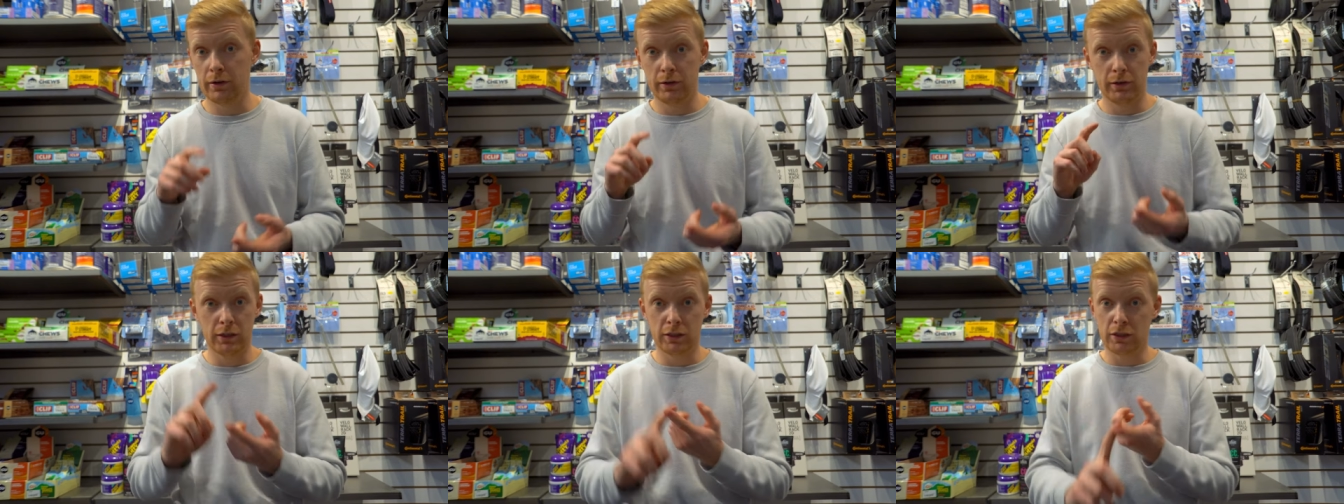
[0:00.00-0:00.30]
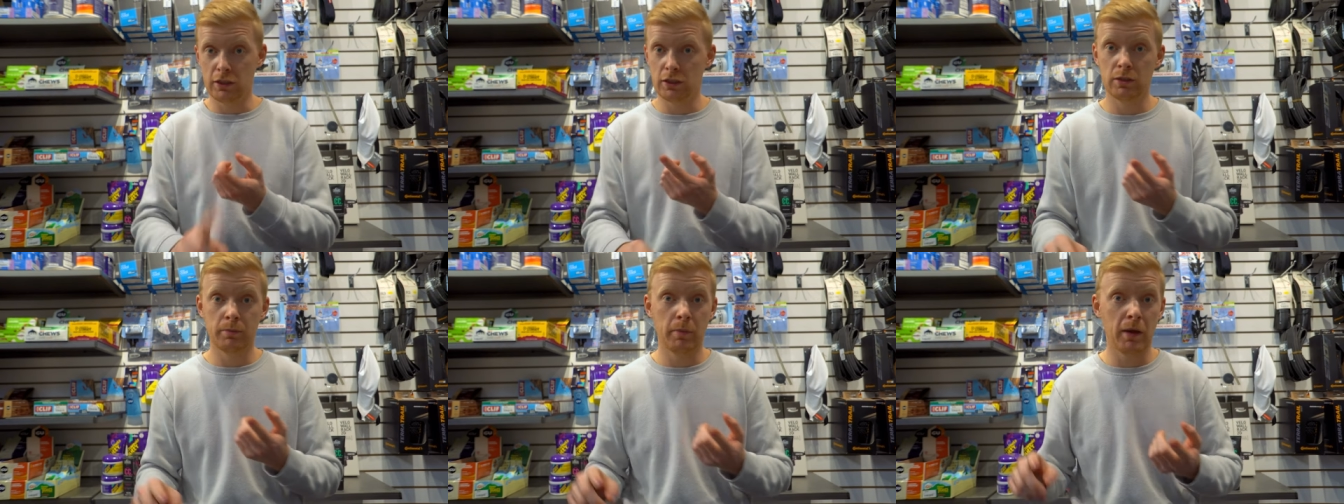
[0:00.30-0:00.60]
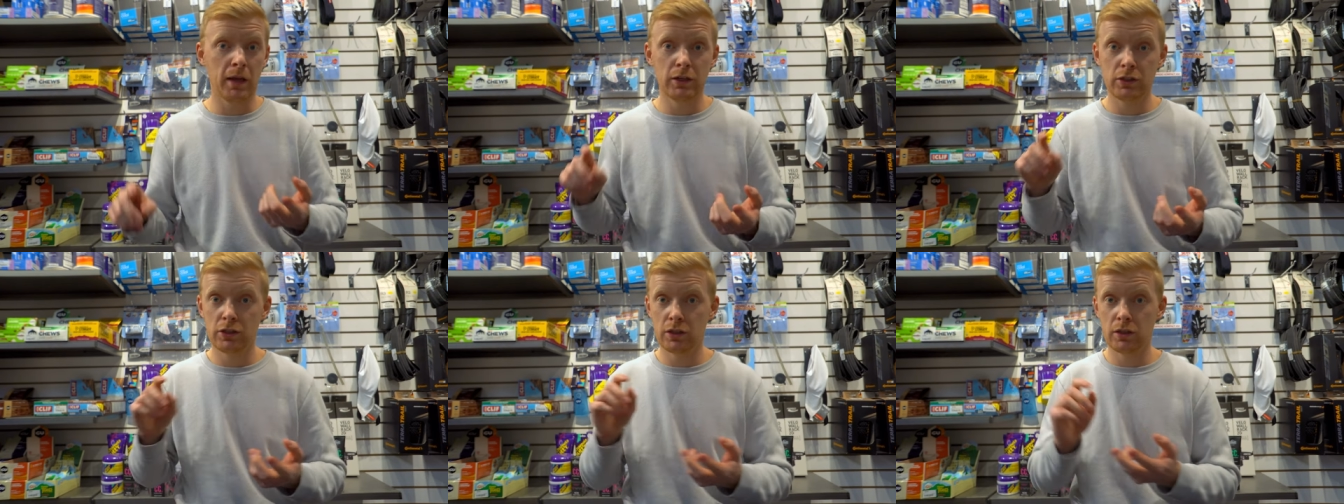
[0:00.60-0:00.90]
The
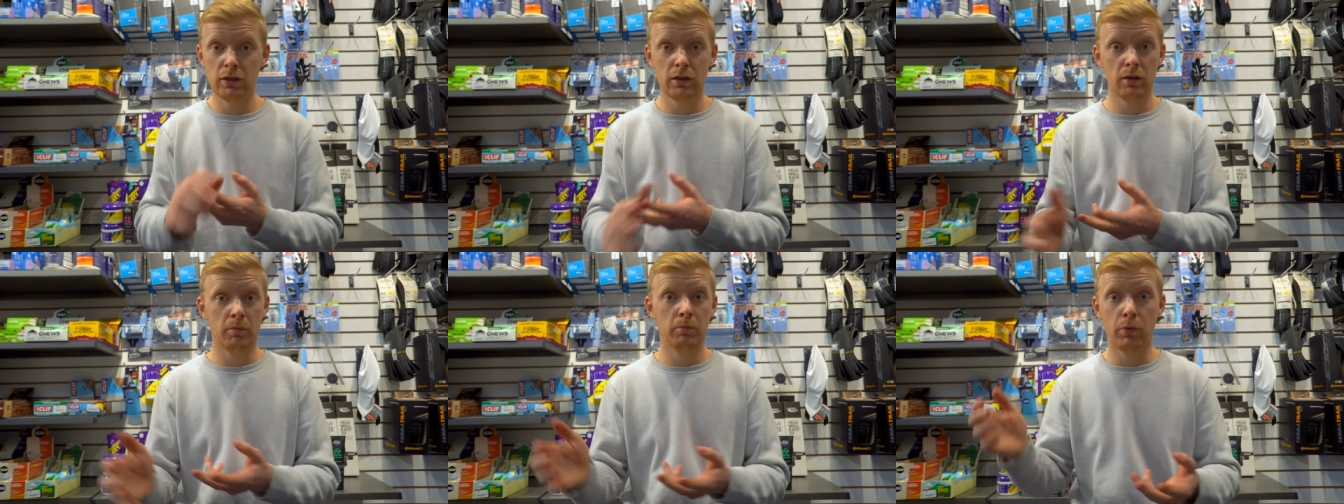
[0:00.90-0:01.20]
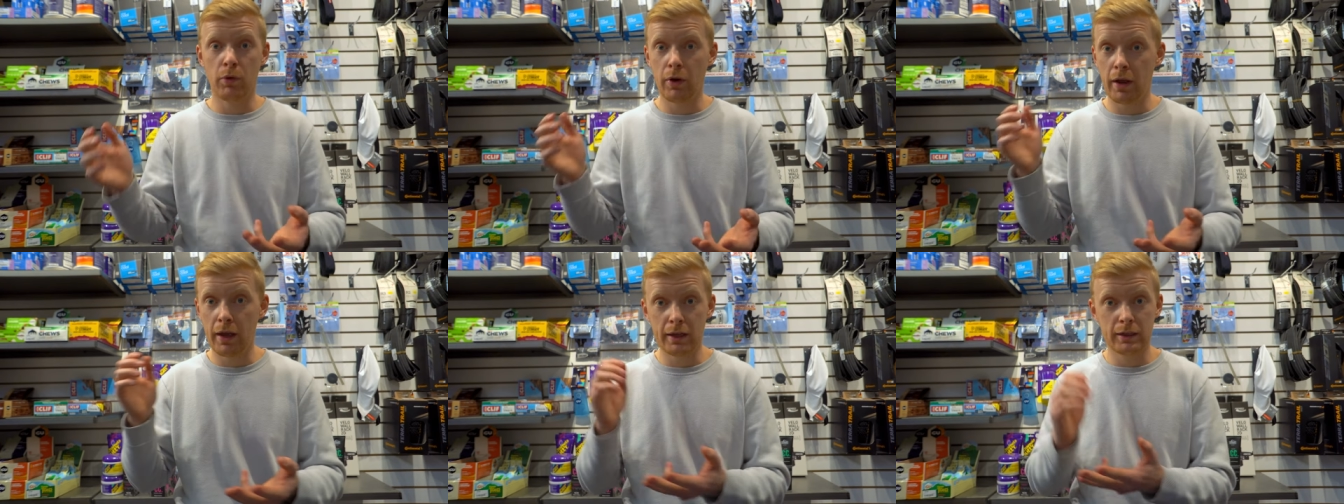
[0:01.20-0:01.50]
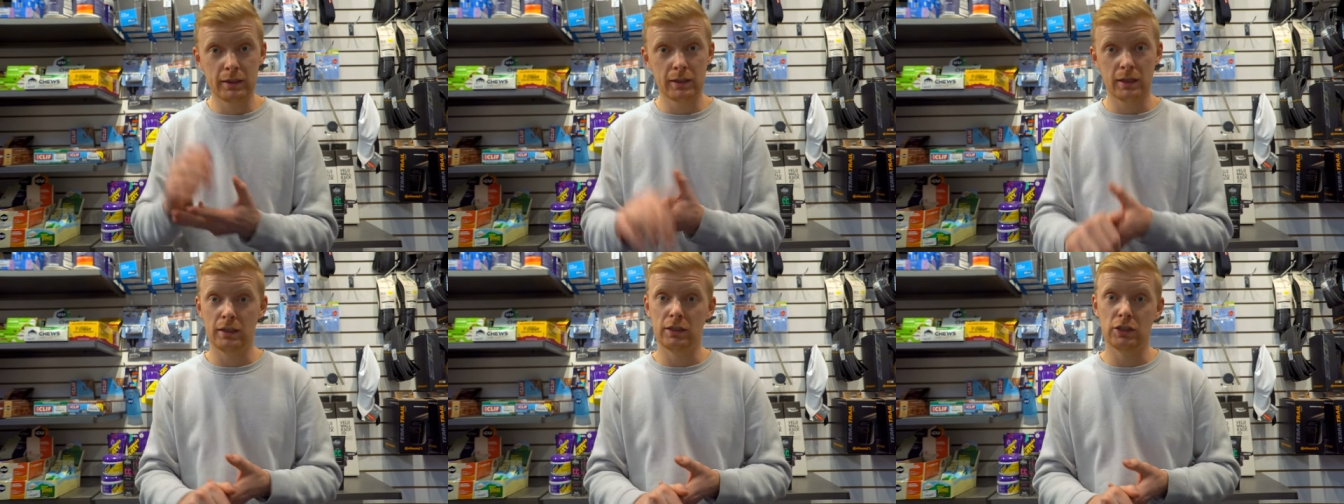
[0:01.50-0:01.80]
suspension, the
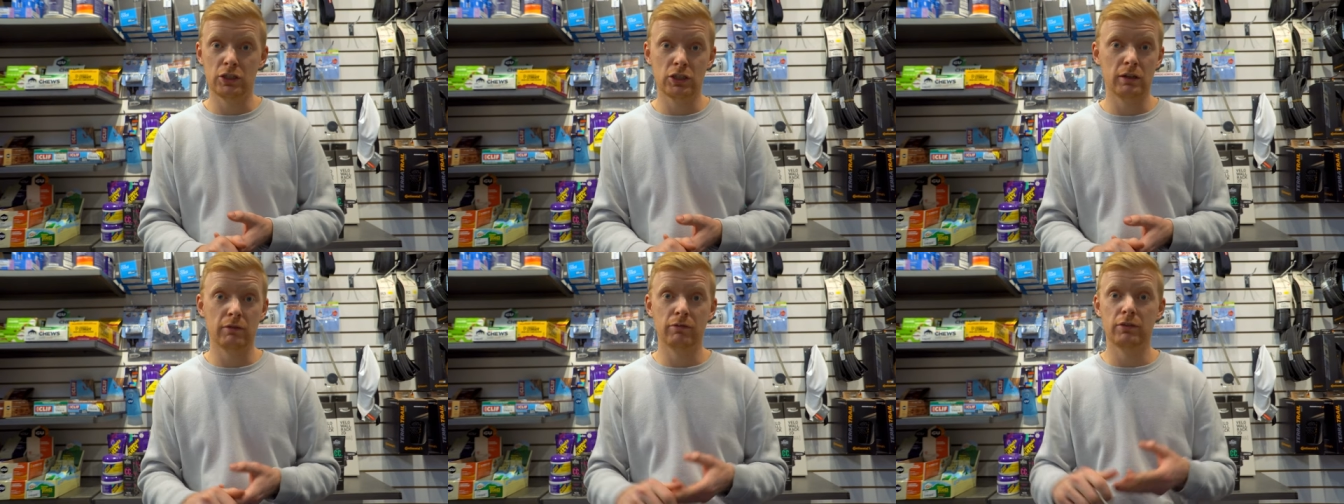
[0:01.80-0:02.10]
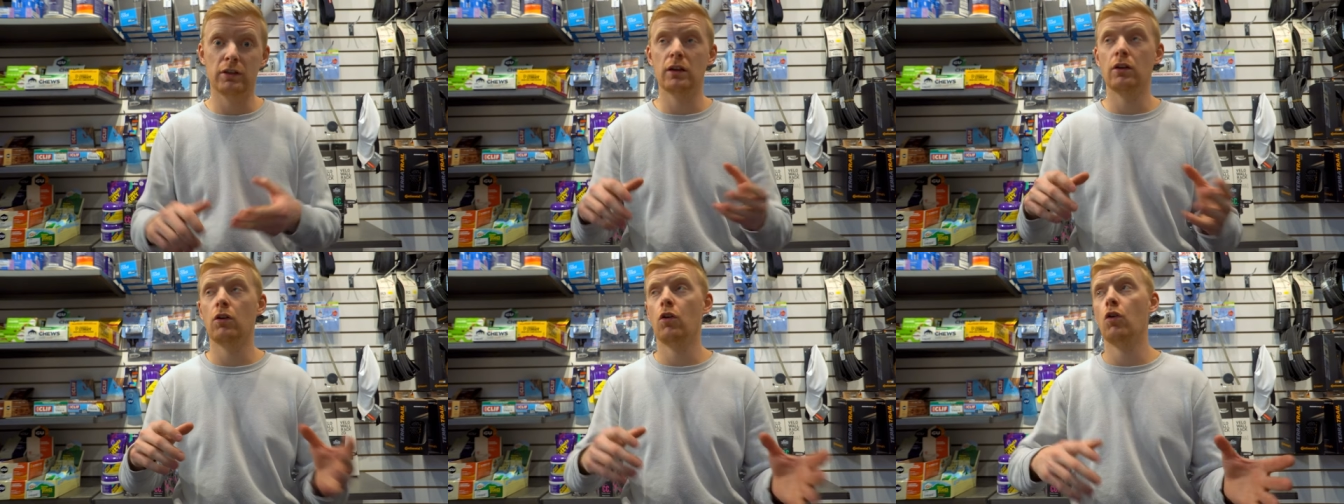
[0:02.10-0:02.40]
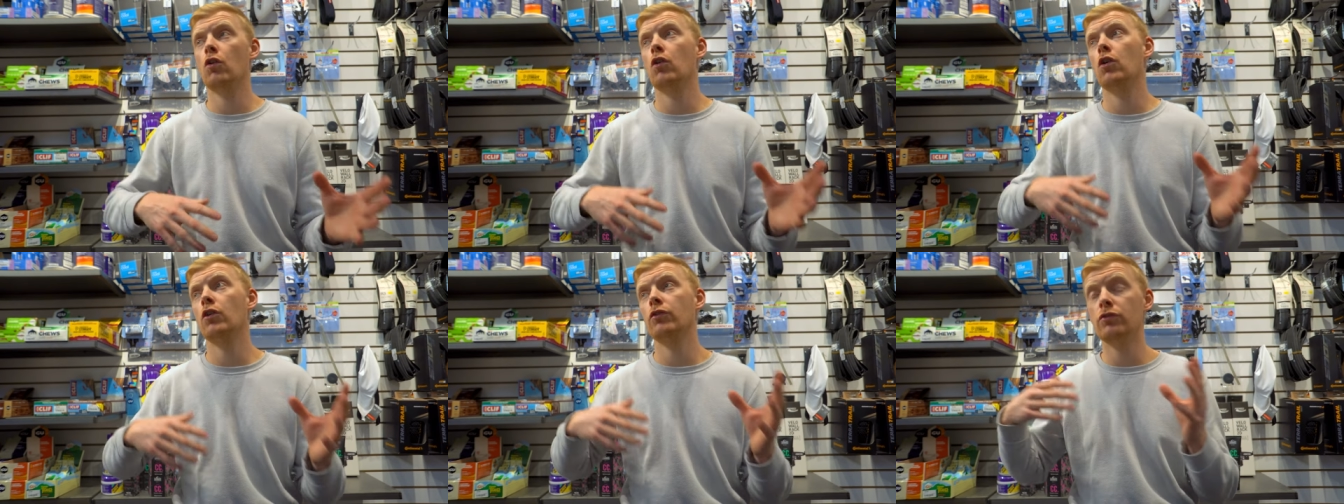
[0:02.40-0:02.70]
brakes, and the shifting
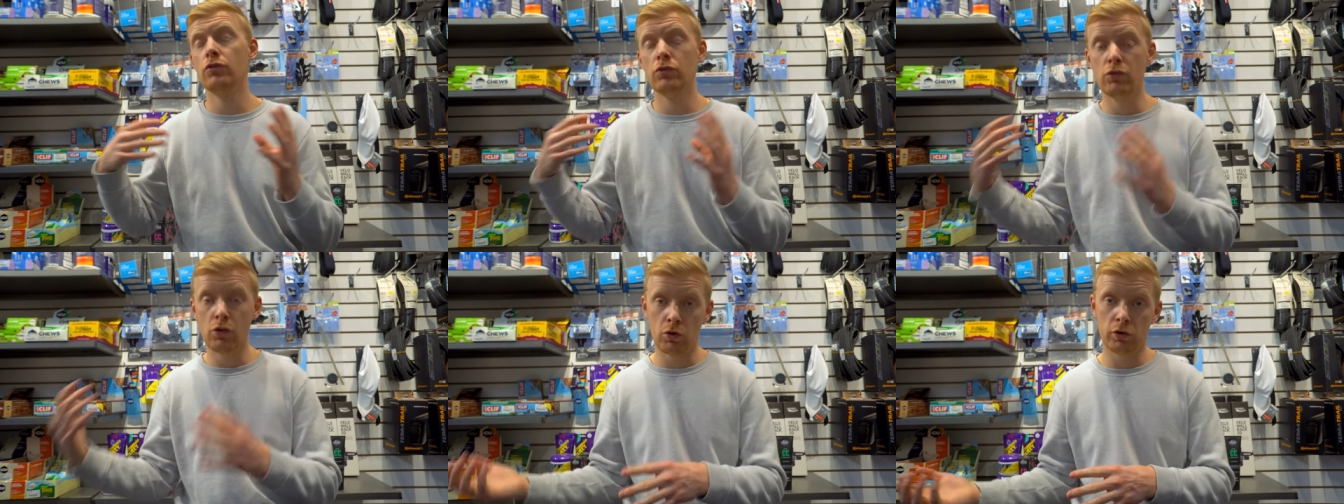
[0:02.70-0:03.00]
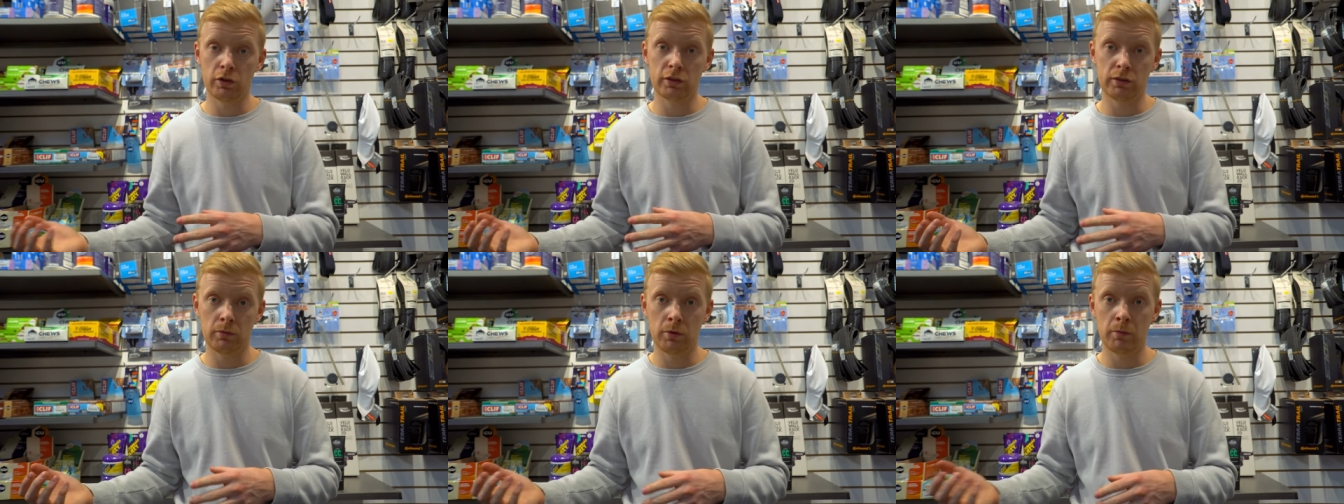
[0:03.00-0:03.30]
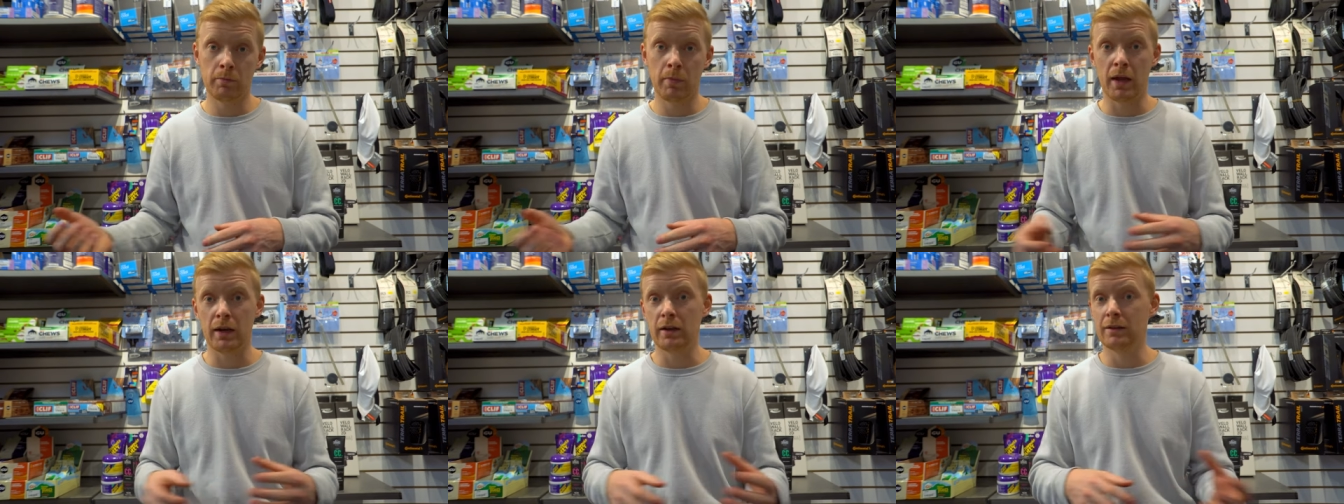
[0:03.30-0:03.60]
are all noticeably
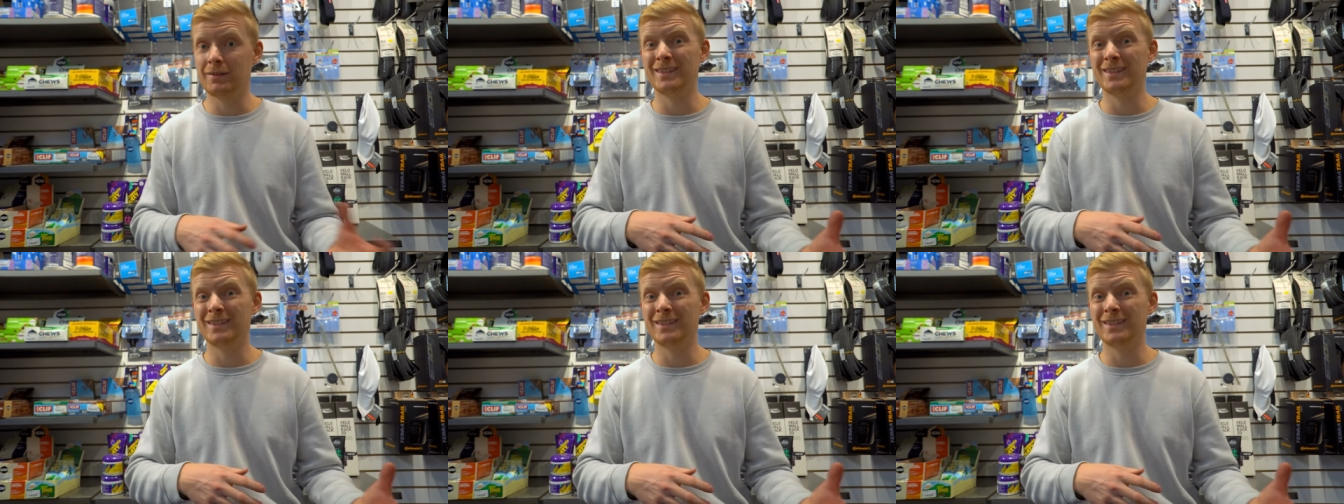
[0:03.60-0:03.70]
better.